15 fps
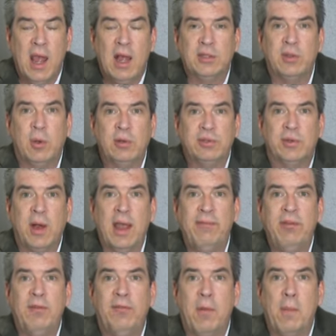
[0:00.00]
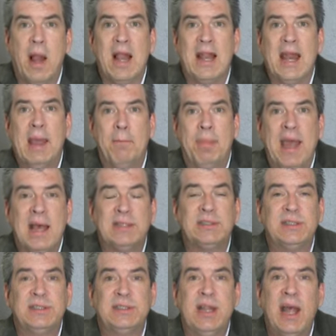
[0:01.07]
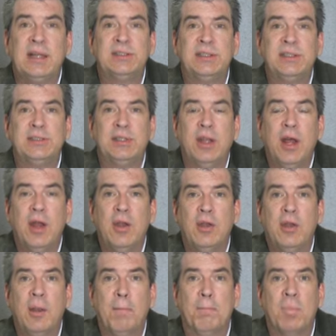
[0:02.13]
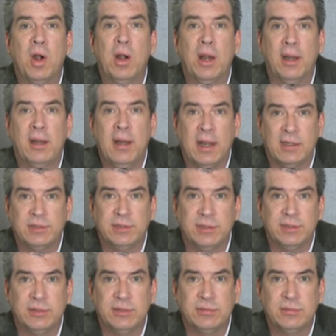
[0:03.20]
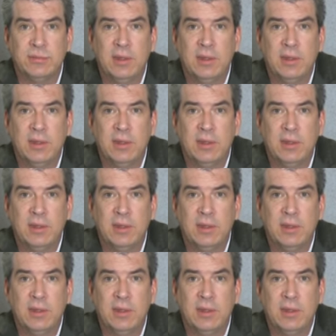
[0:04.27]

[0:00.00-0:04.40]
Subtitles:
And so I was driving from Lampasas, Texas to Burnet, Texas.